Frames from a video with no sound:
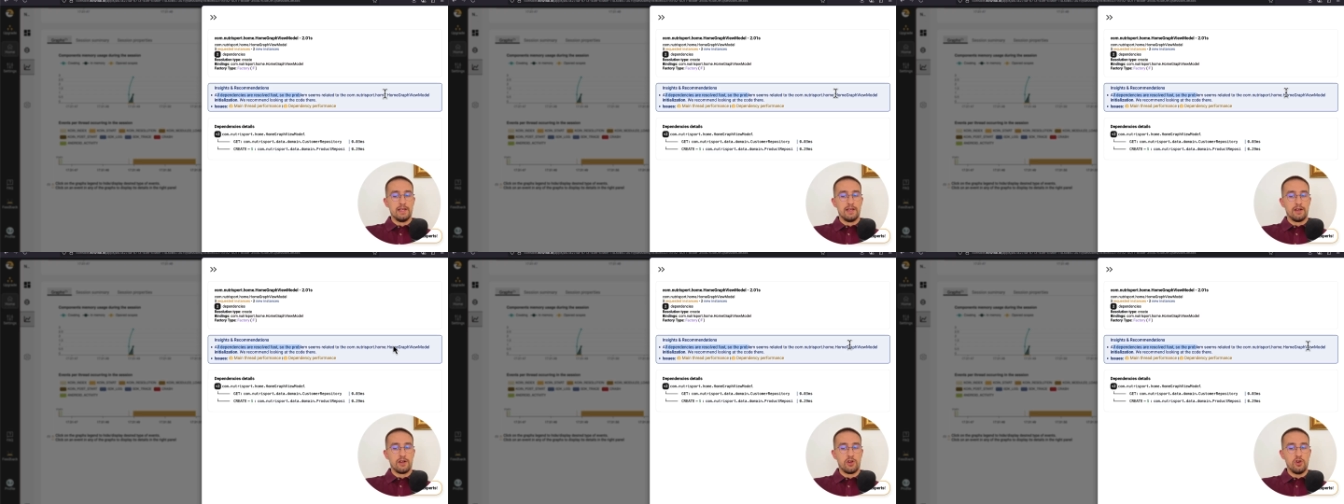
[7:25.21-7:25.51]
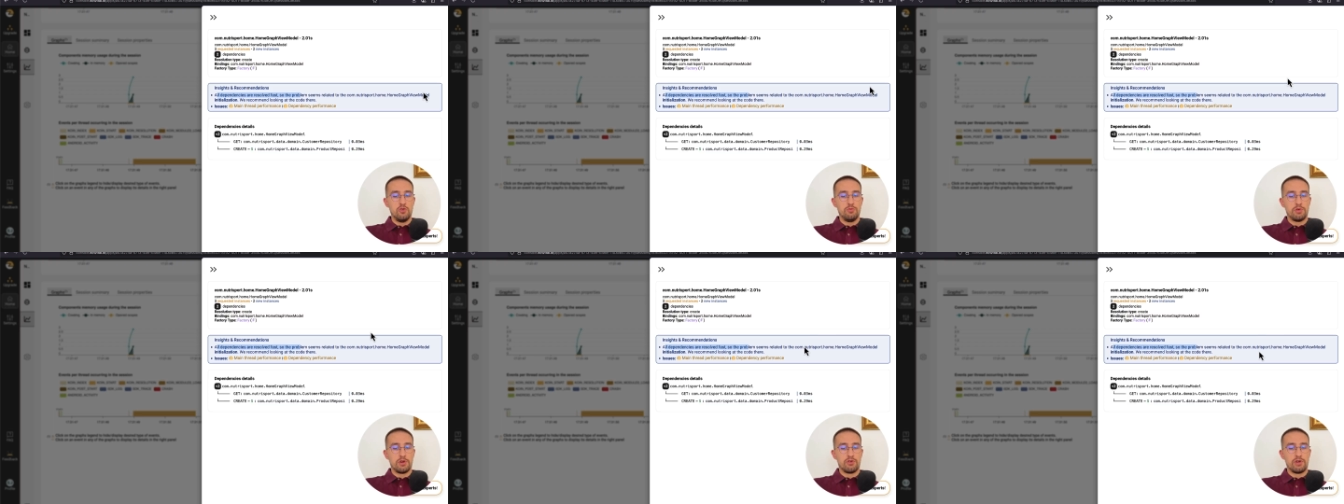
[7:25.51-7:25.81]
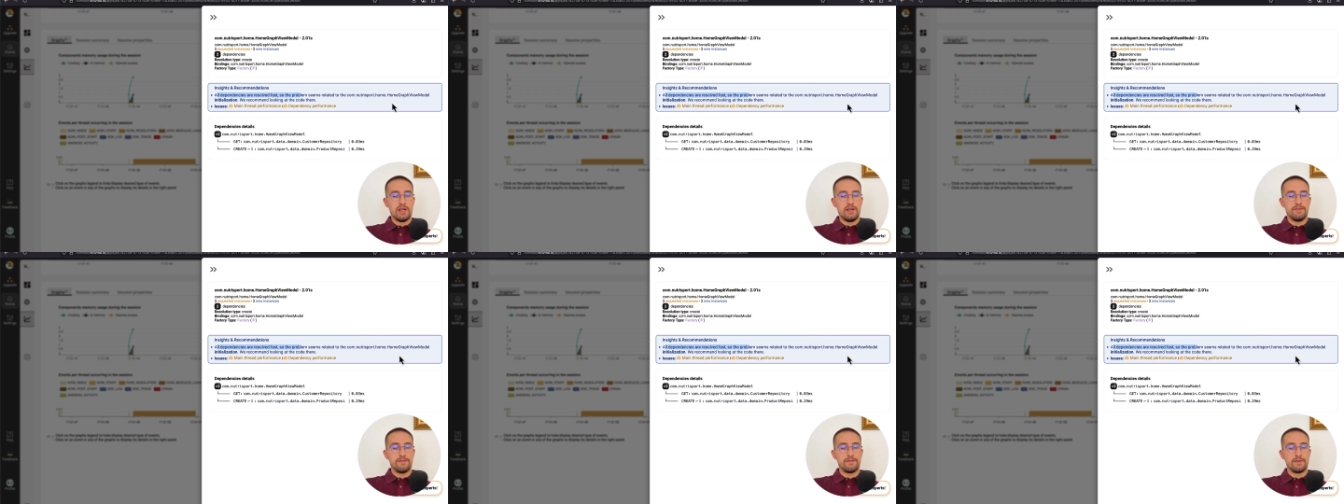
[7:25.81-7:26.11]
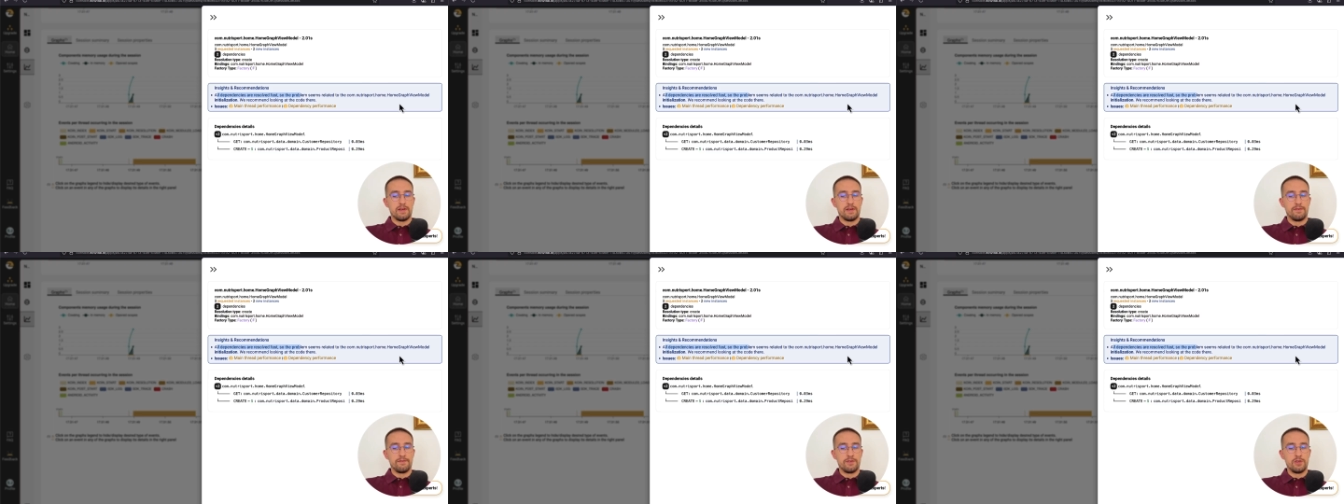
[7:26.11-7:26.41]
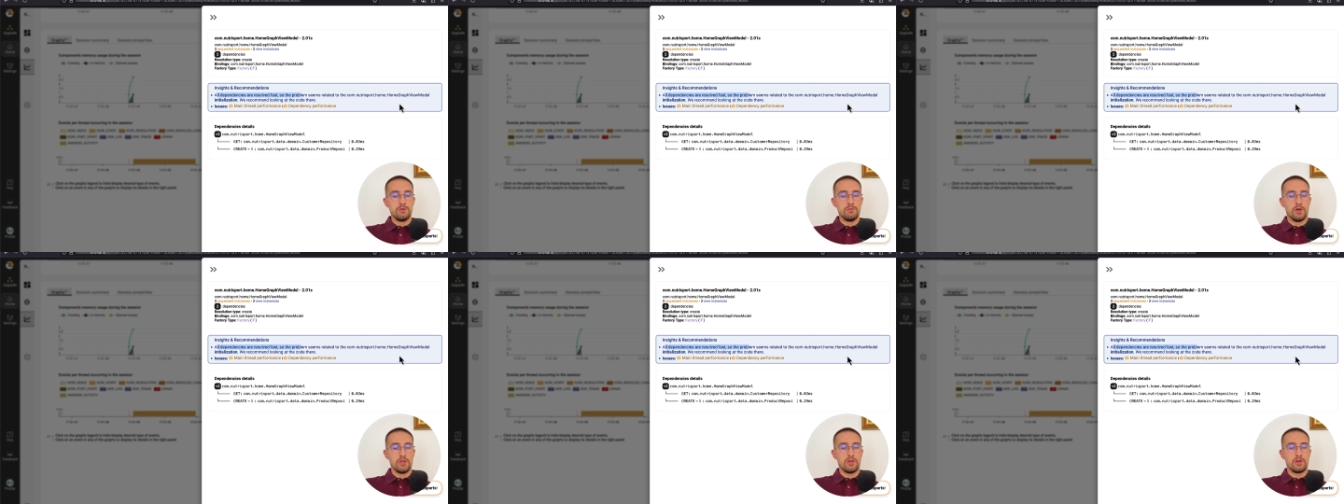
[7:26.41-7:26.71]
home graph
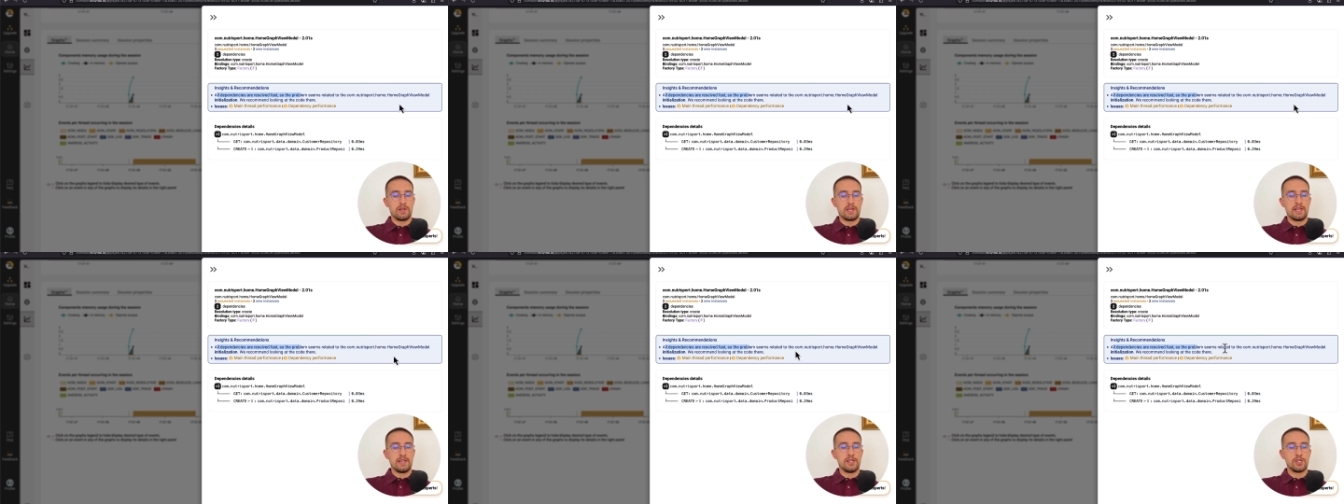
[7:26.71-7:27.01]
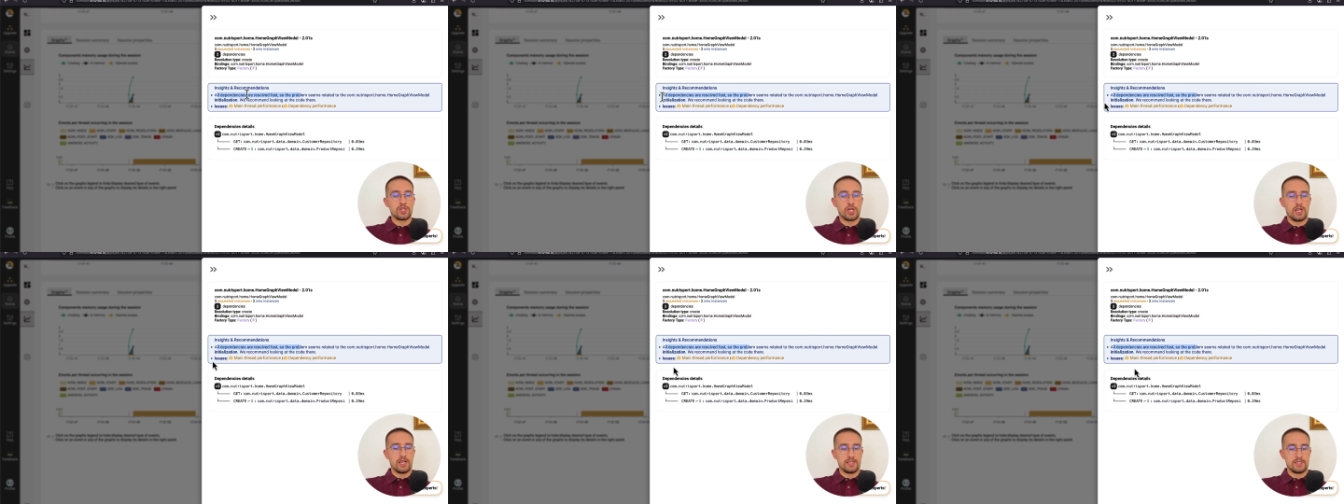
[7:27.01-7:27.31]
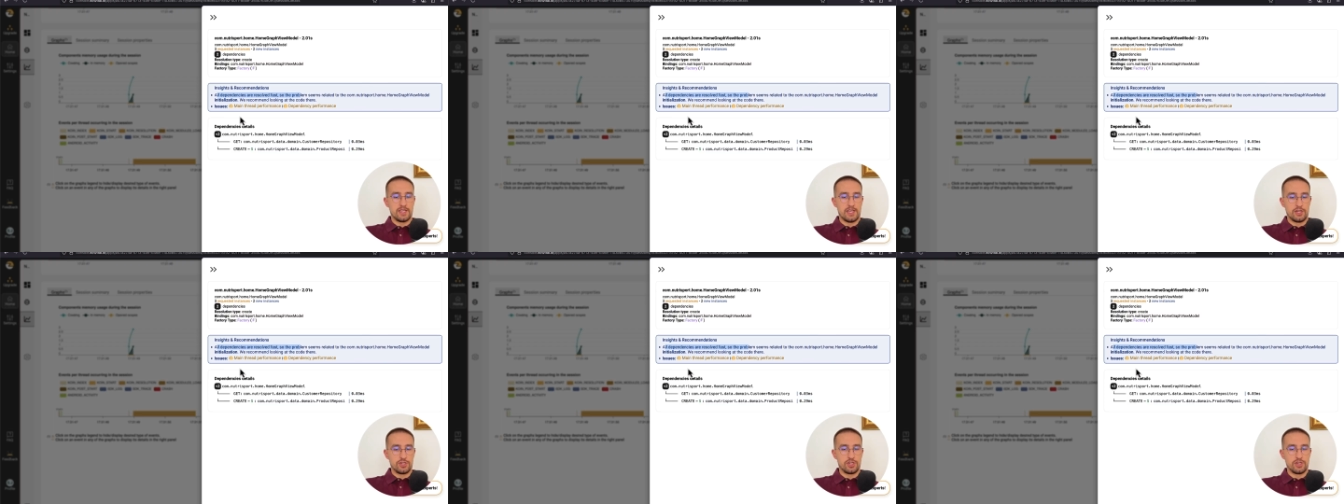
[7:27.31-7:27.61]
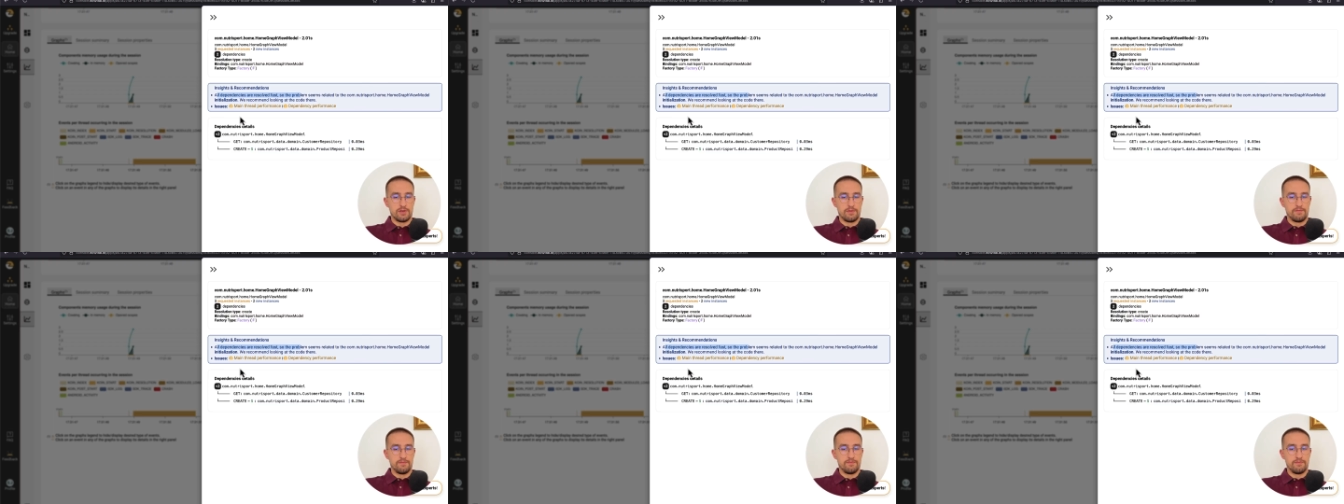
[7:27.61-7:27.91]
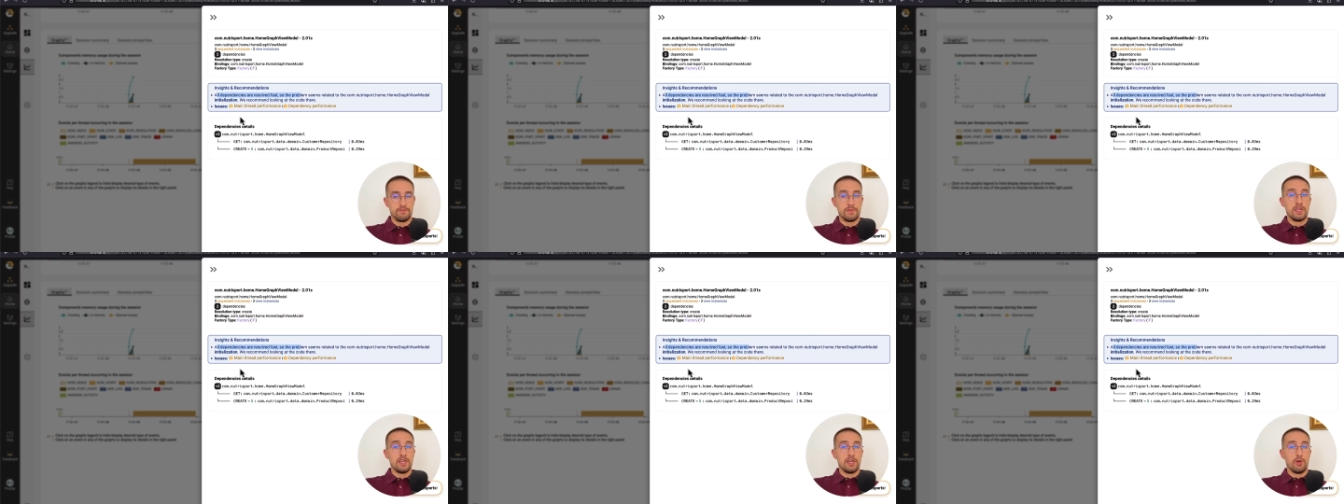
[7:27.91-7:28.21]
view model initialization,
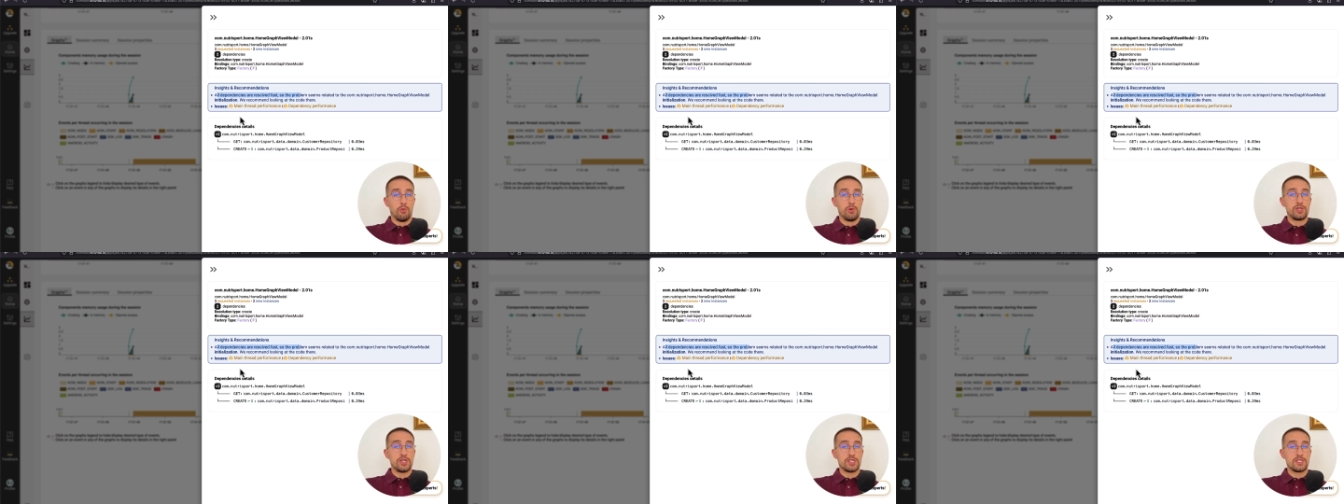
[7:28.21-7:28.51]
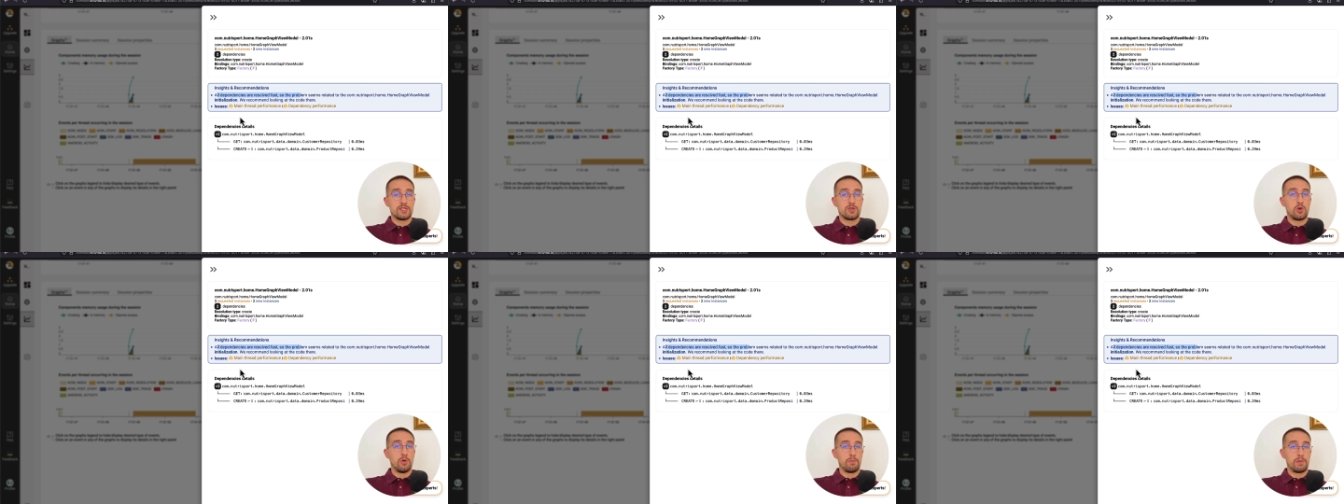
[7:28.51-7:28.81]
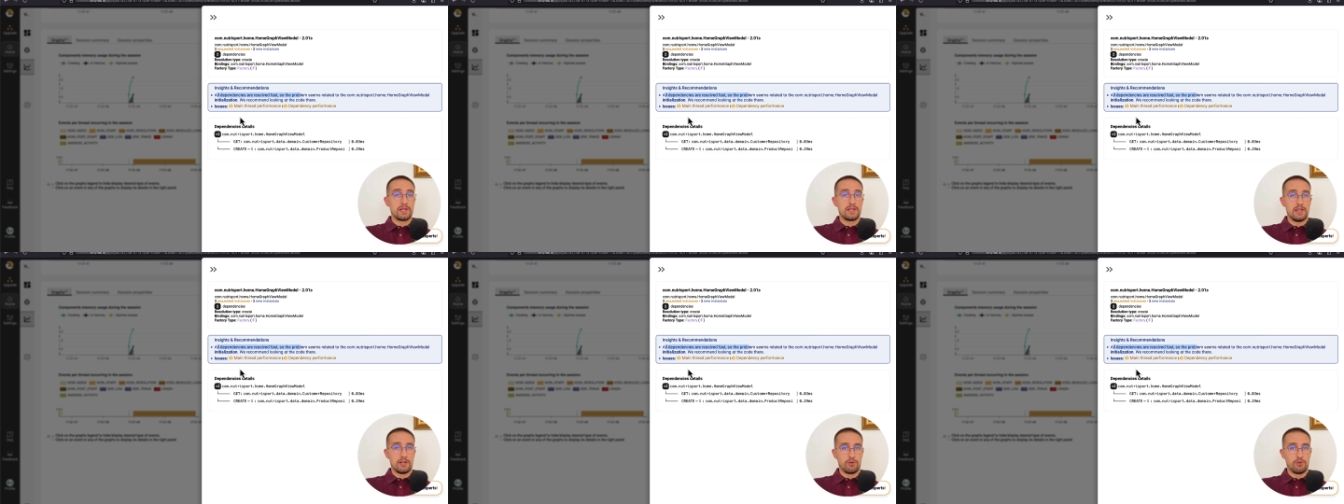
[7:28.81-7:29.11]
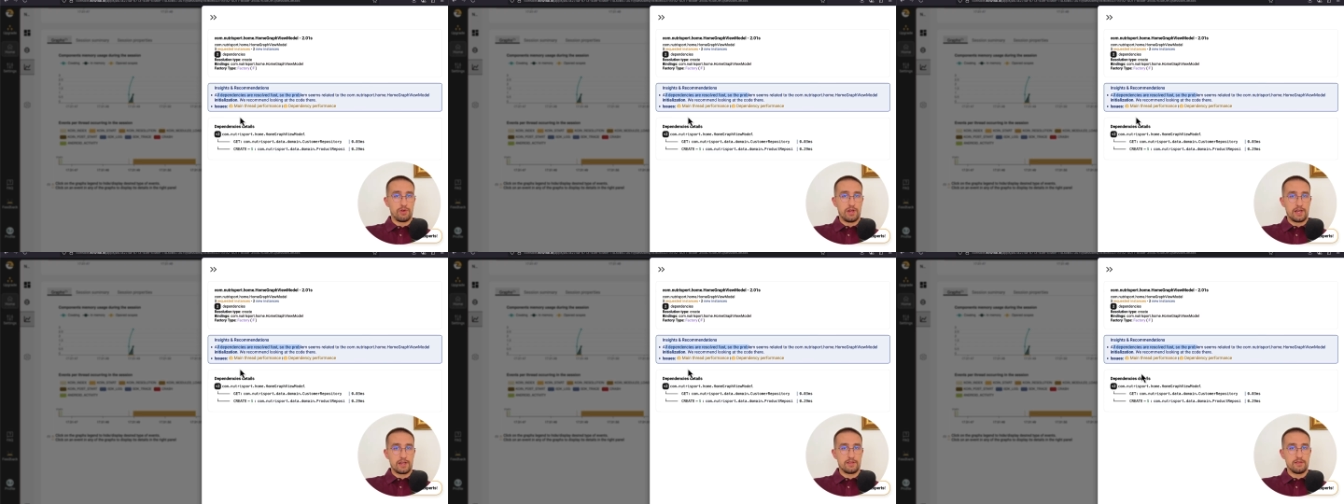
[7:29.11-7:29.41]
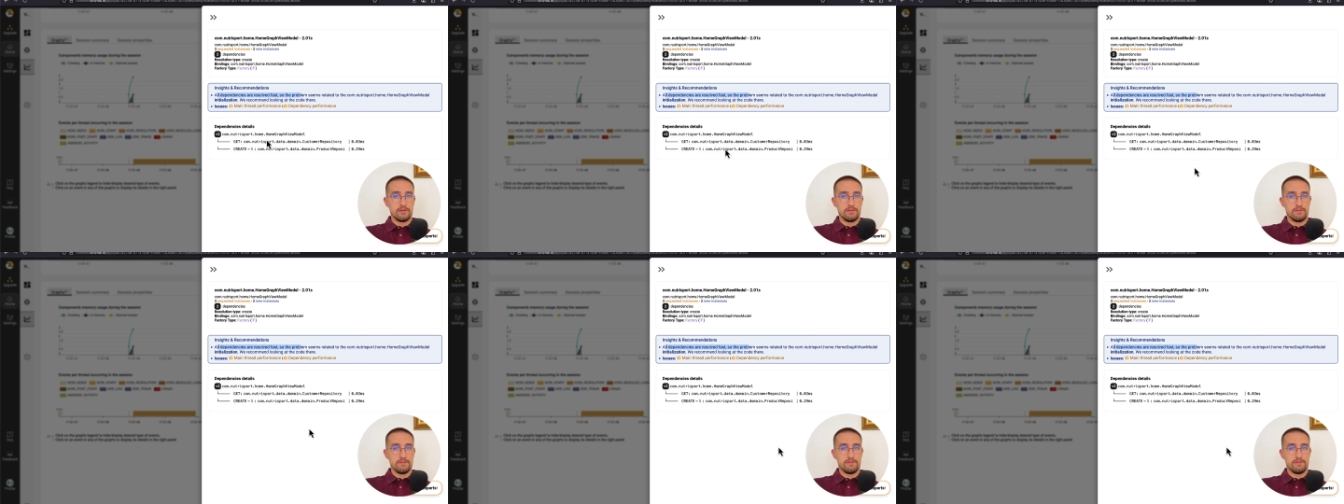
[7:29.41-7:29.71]
which is completely correct.